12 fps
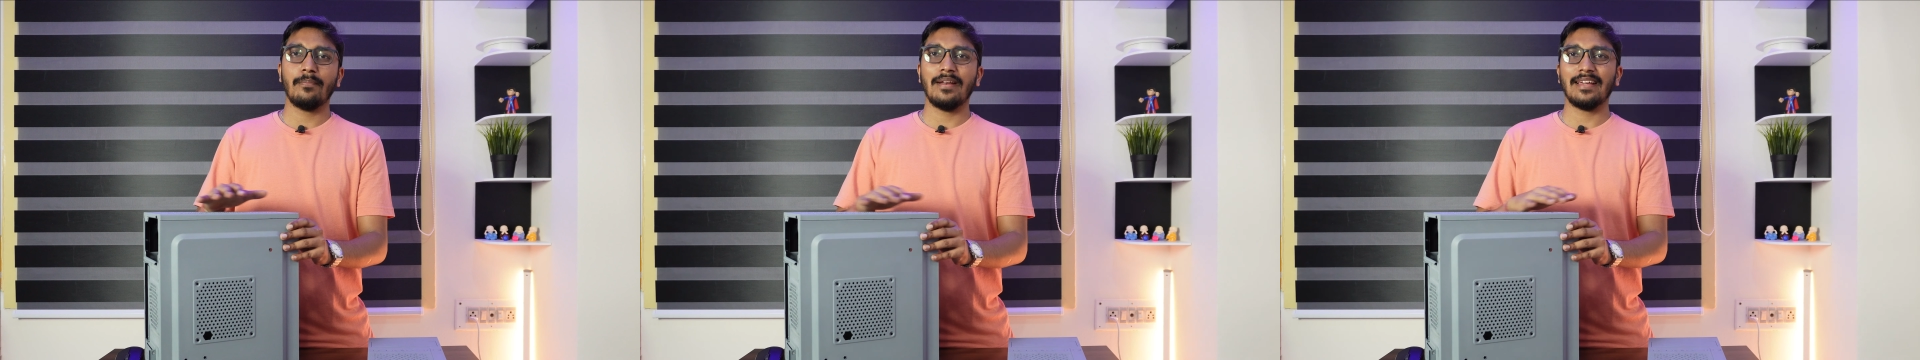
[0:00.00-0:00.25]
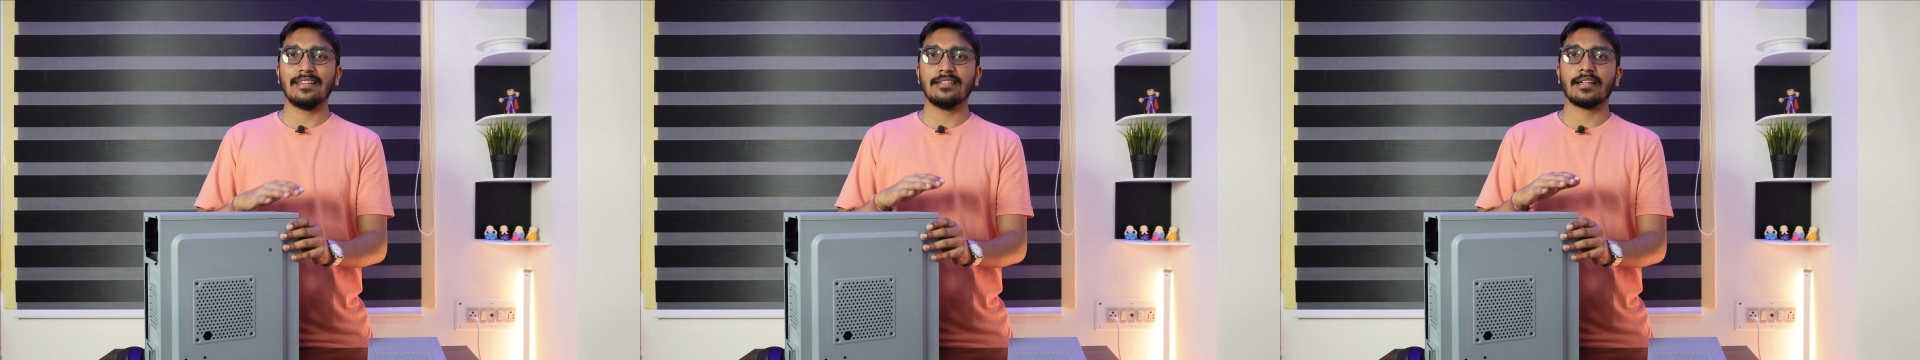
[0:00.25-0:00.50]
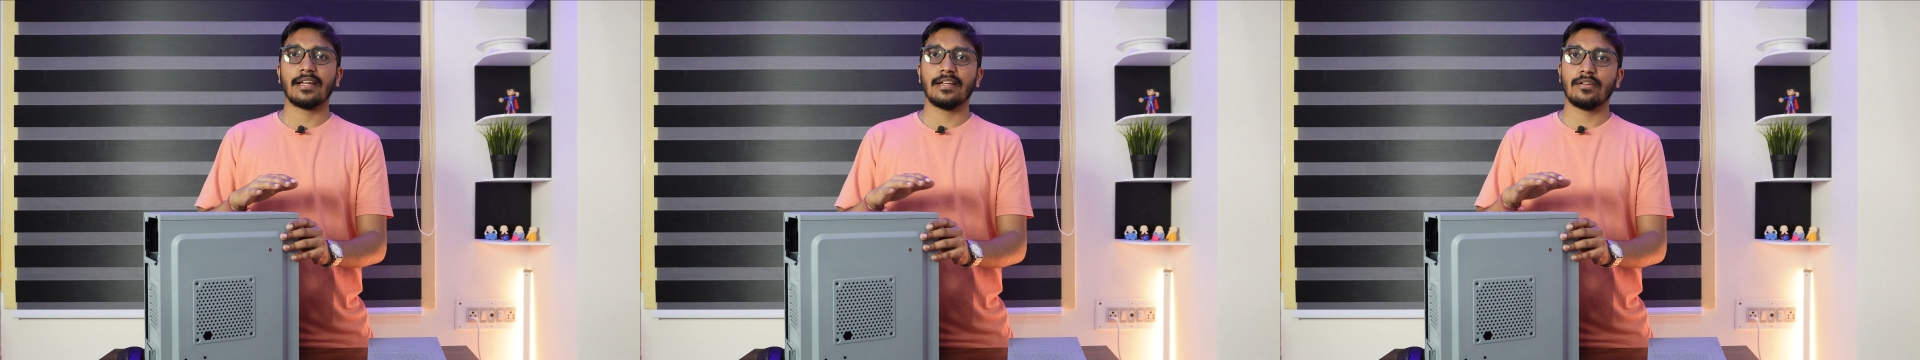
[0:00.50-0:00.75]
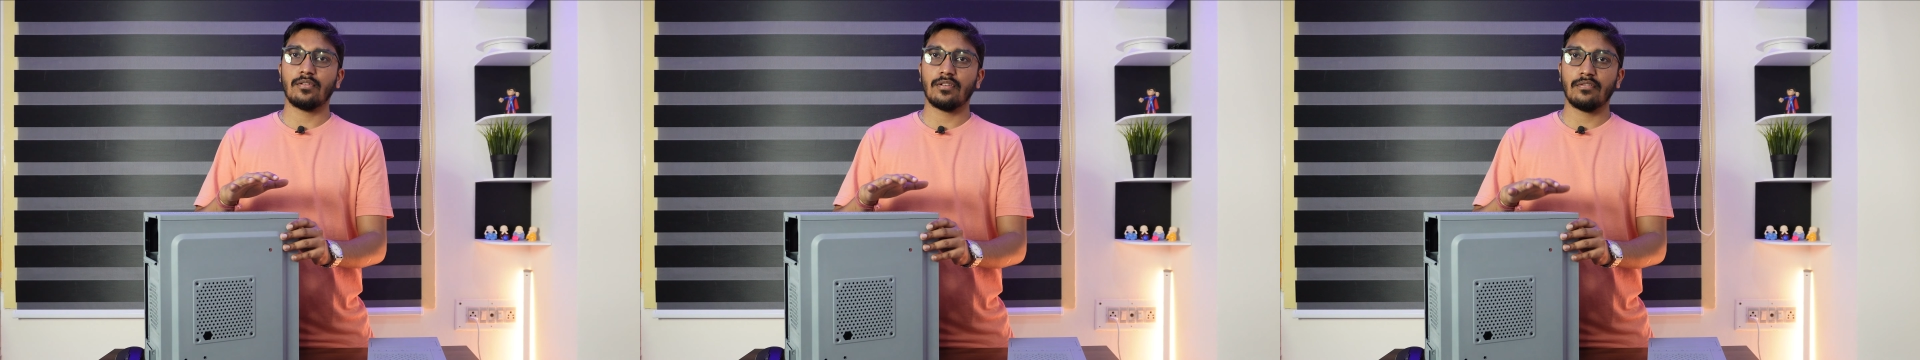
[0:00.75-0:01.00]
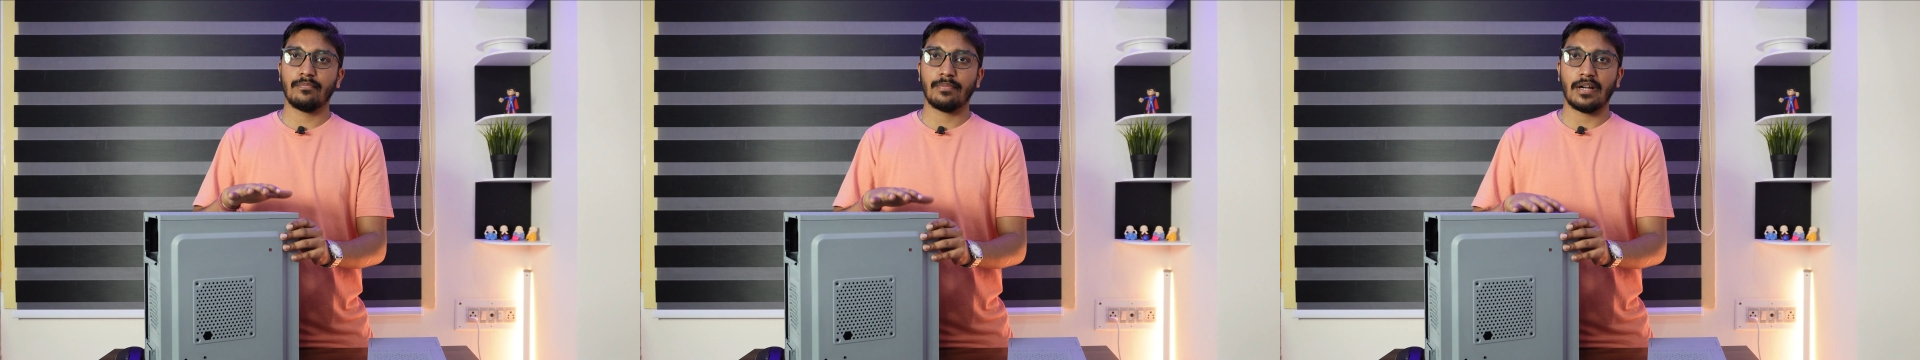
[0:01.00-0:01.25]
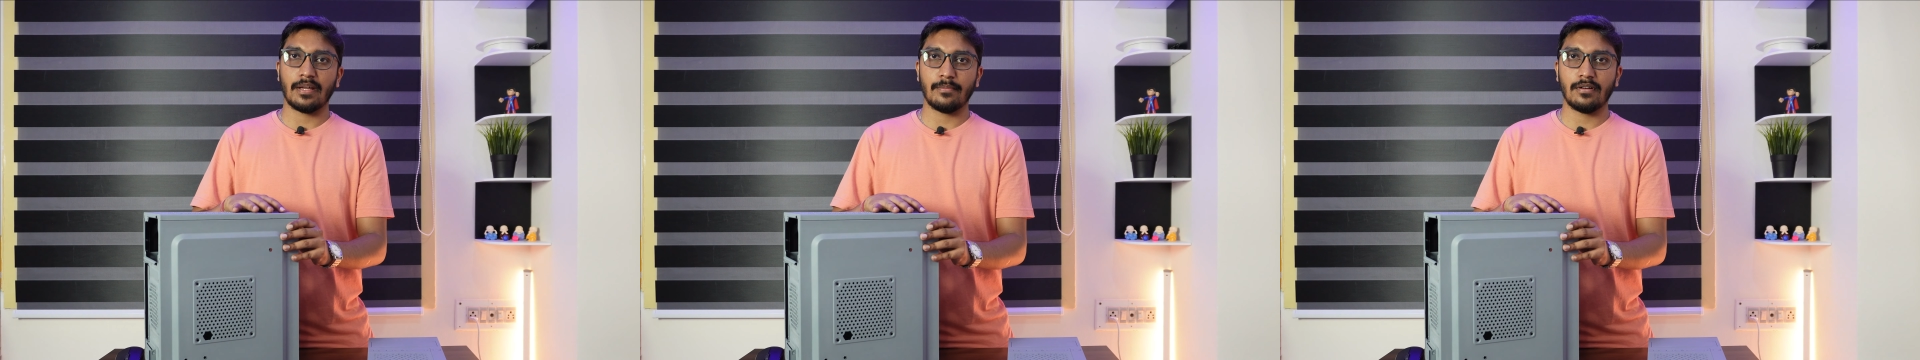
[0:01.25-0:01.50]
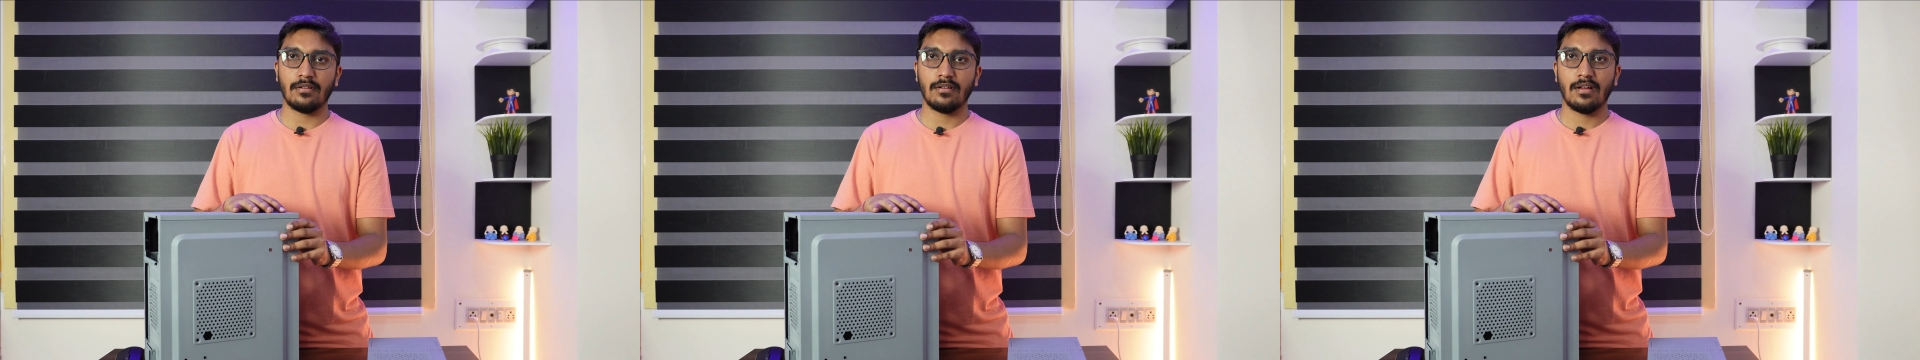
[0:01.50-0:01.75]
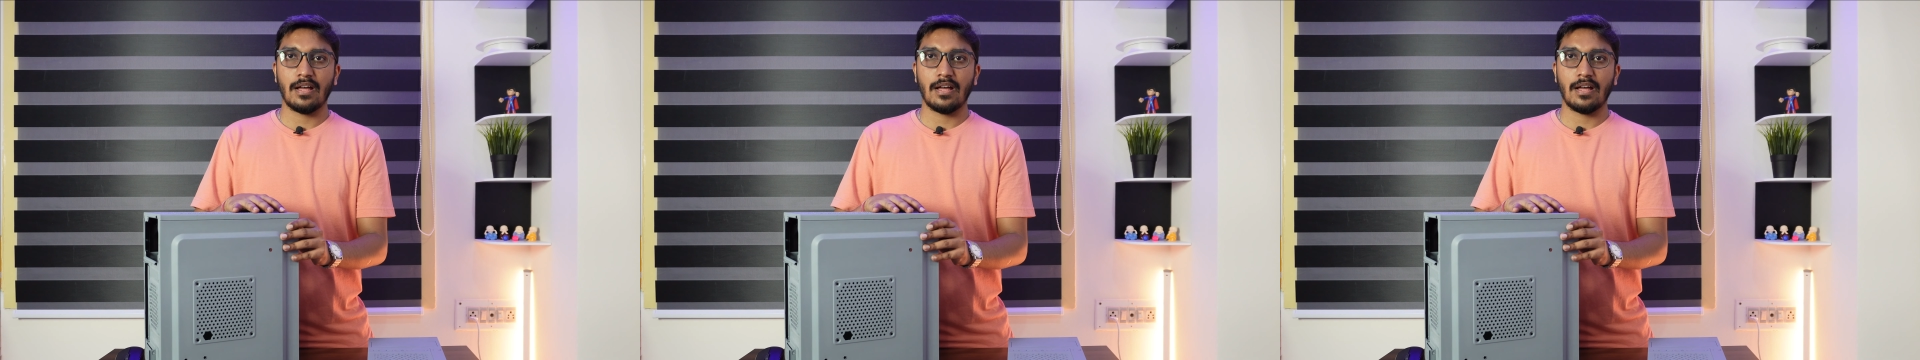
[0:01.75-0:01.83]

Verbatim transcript: applying the second coat of primer,